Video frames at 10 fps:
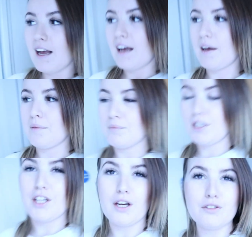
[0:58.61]
um,
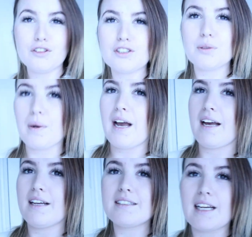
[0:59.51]
you know, just to wear
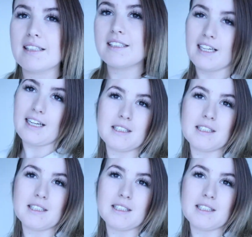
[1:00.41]
day to day